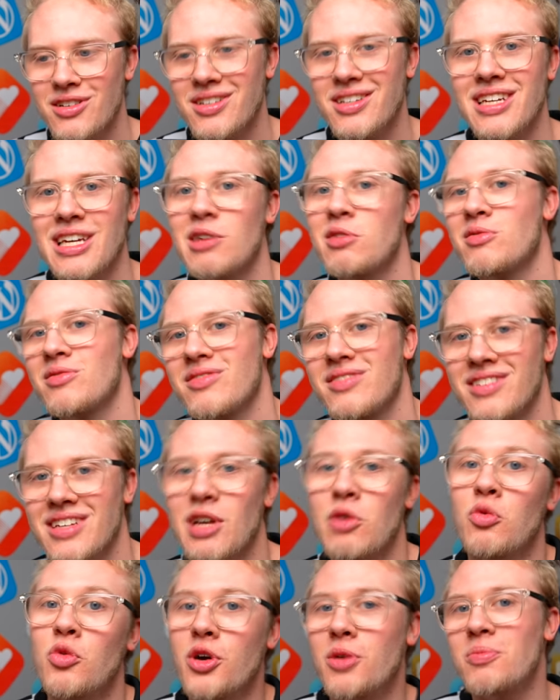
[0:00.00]
it it
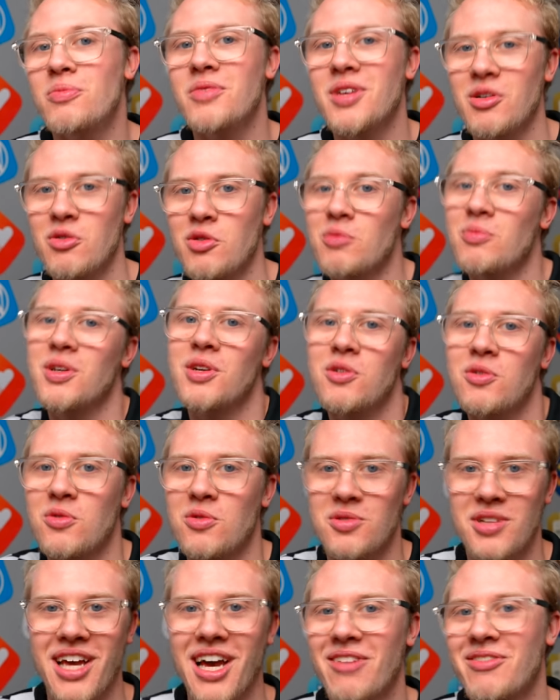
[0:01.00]
would it would be cool
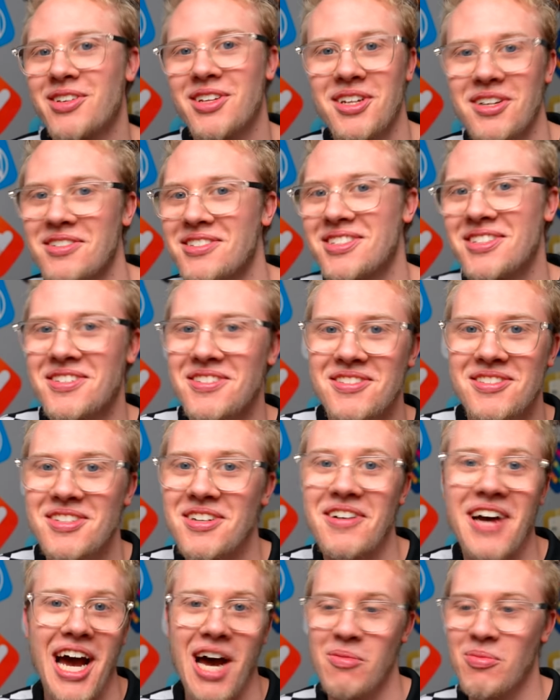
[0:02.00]
to have that here too.
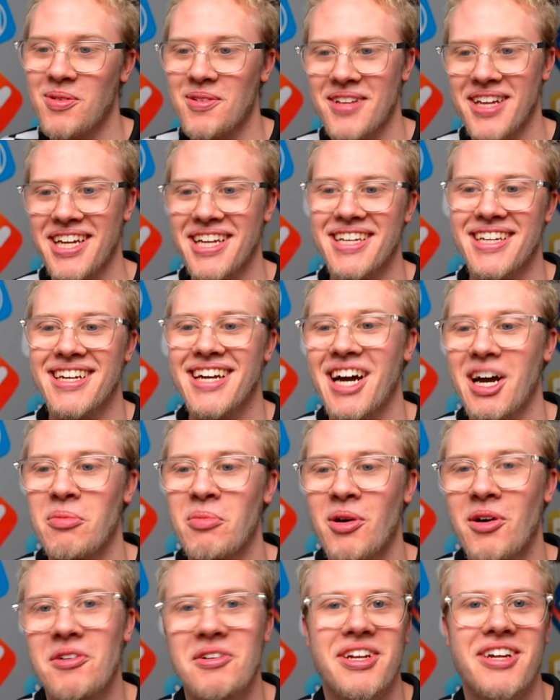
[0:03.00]
So Apple, like I'm
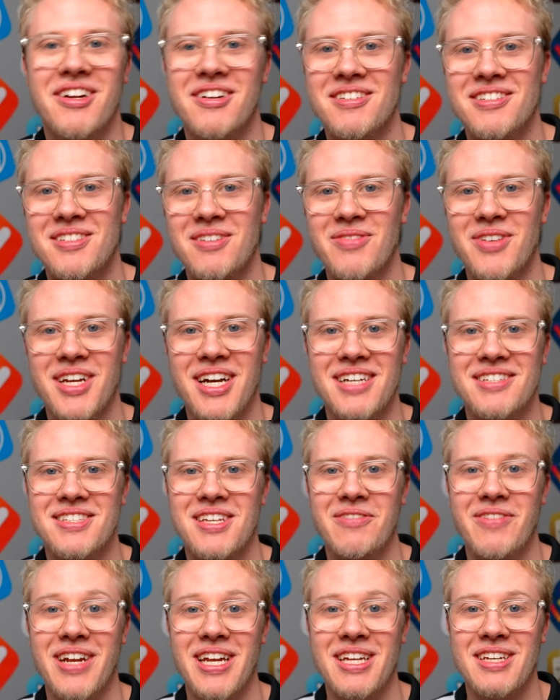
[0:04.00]
all ears if you guys
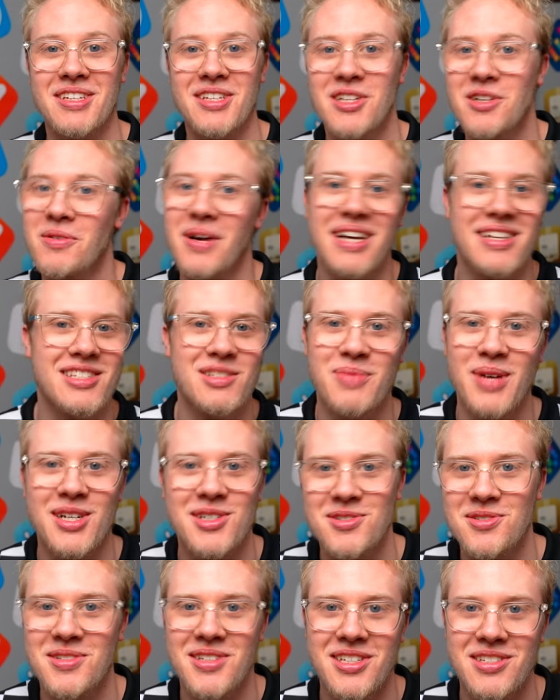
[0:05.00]
have any US
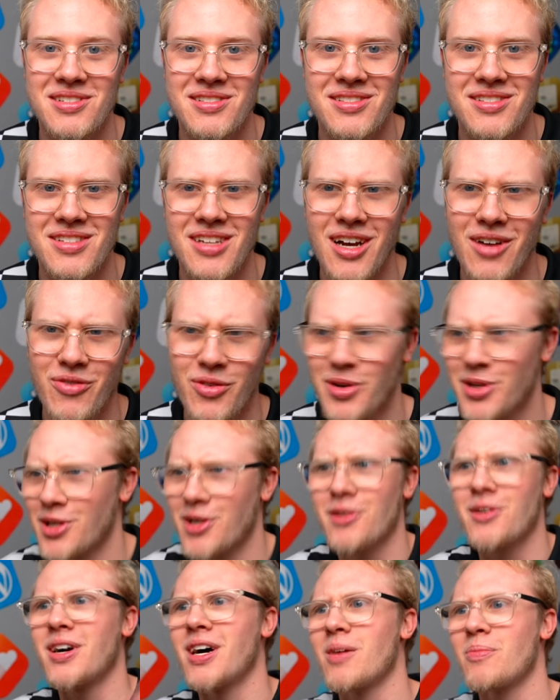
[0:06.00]
special edition stuff or
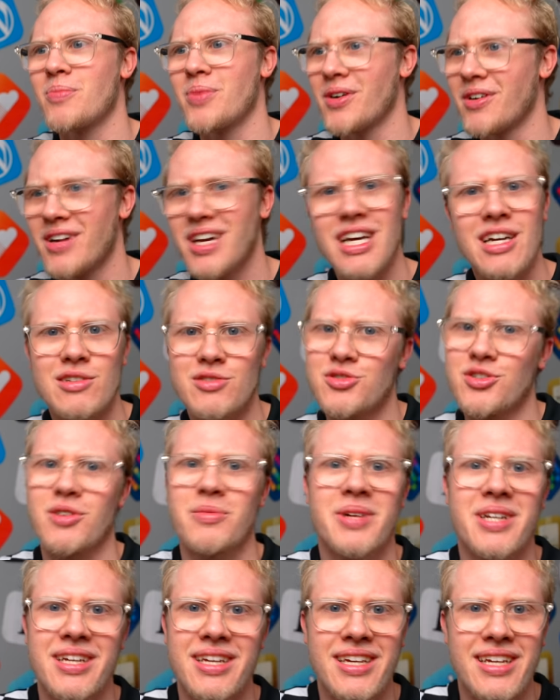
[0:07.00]
Europe or
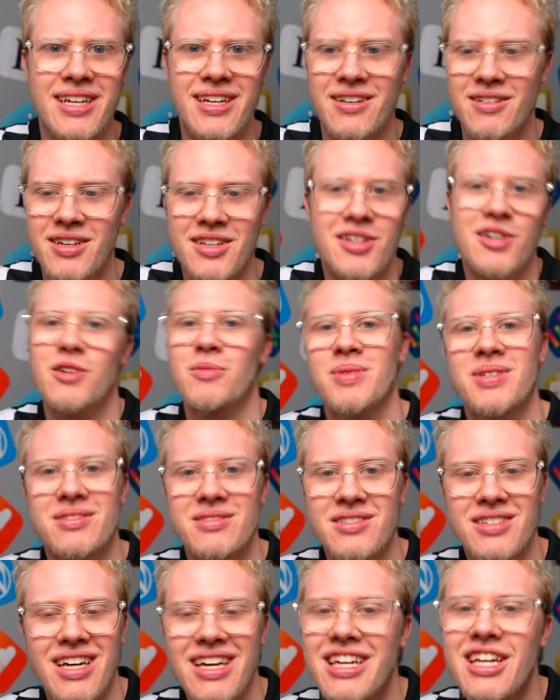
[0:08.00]
Germany or Europe,
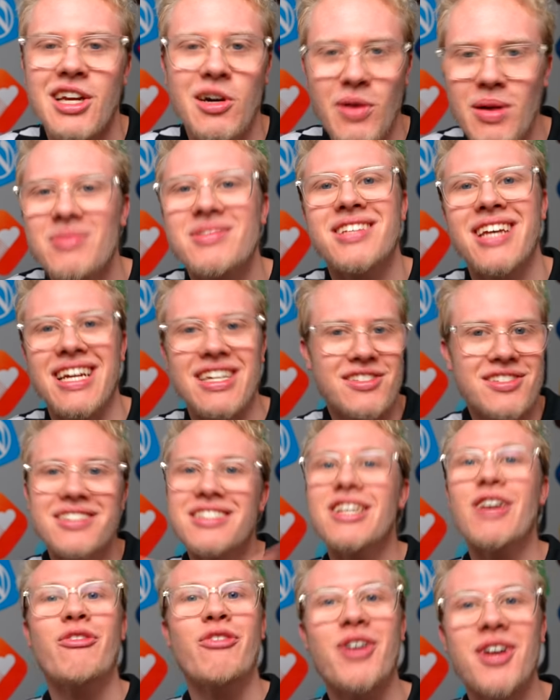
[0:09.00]
you know what I'm saying, just
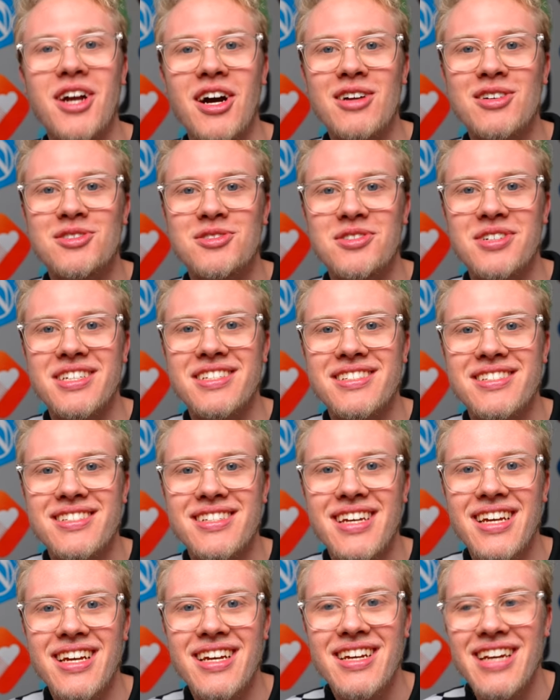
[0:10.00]
different countries.
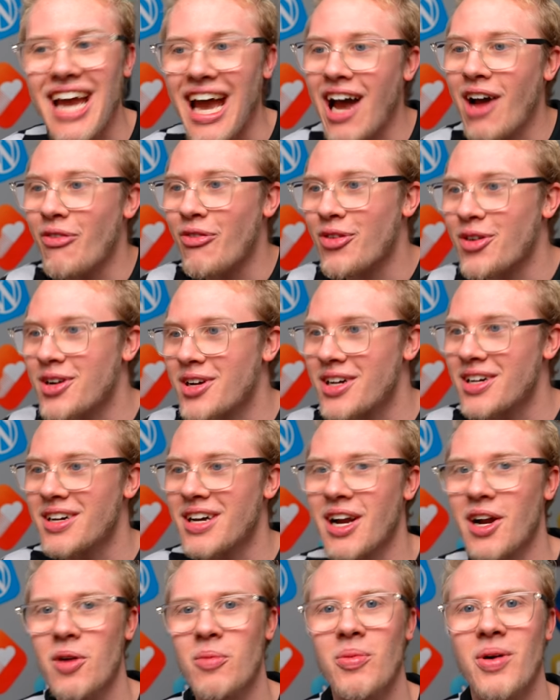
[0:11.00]
Africa
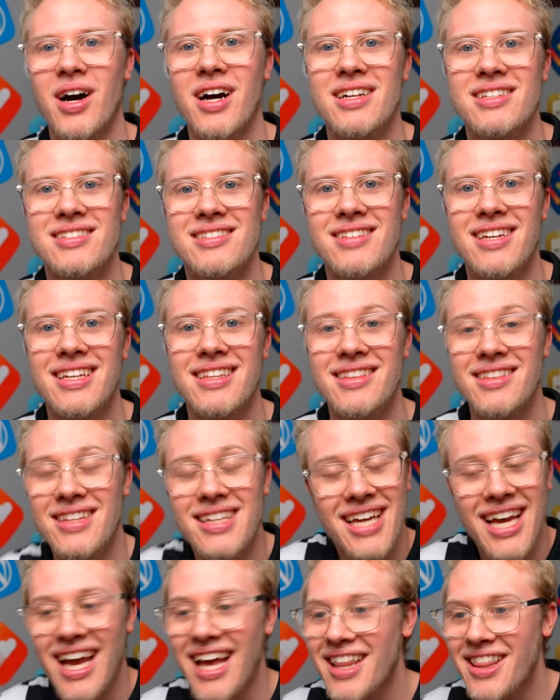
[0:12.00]
AirPods. Like
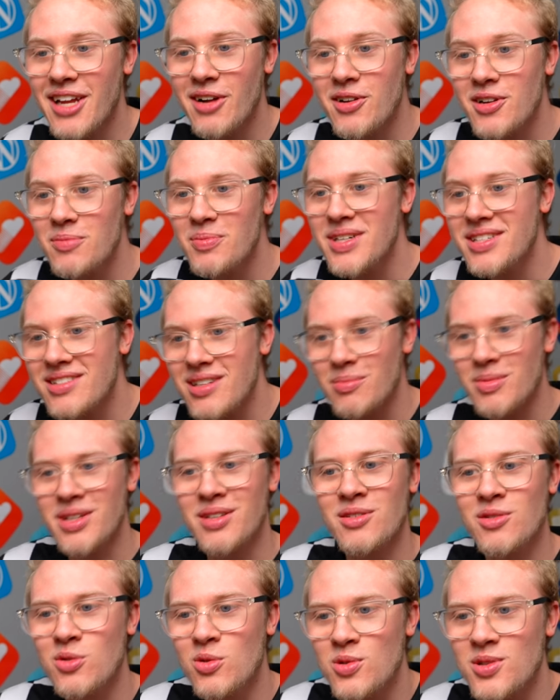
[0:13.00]
there could be
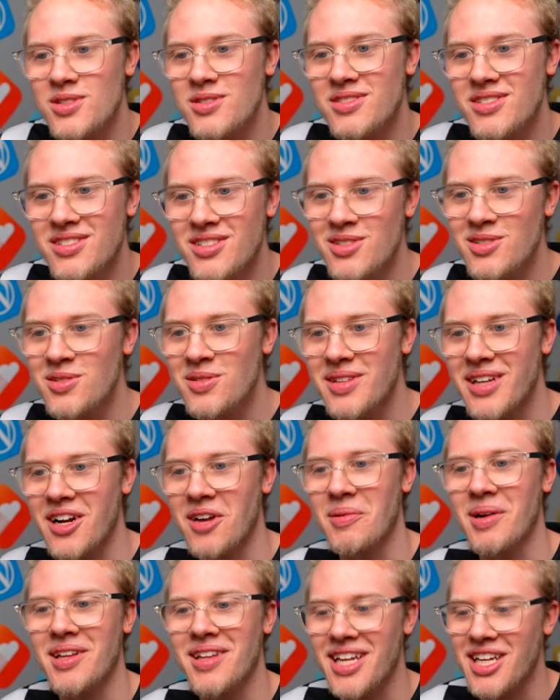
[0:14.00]
something cool to, to do there
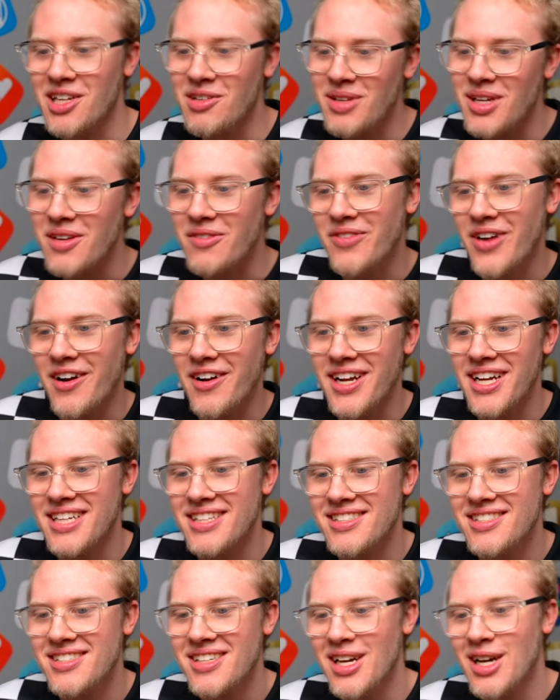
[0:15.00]
about like unique
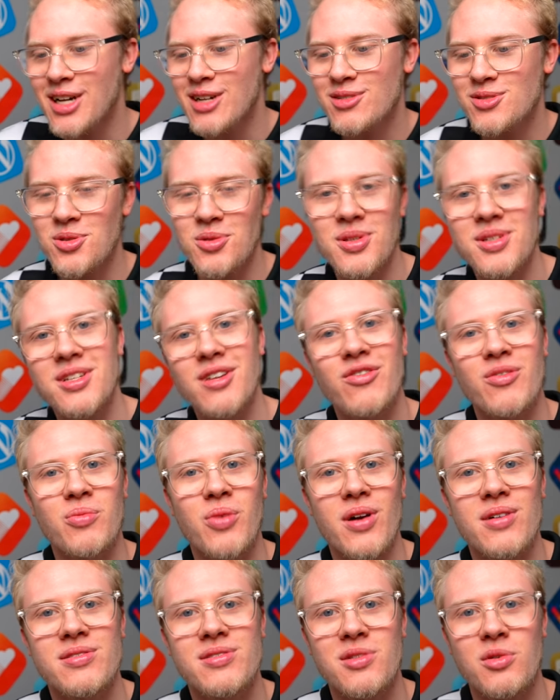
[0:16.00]
variants sold in different
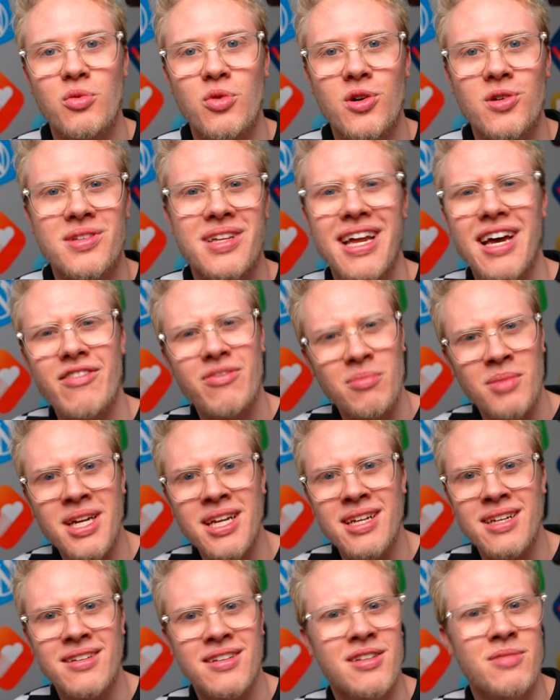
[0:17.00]
parts of the world that have
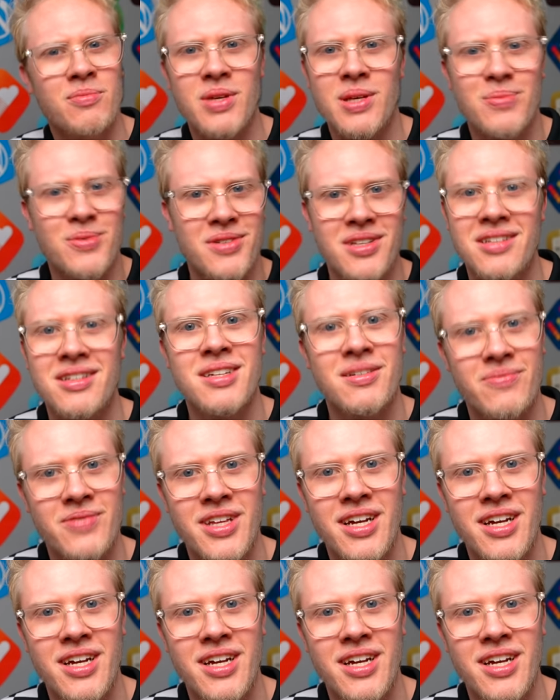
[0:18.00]
meaning to the people that live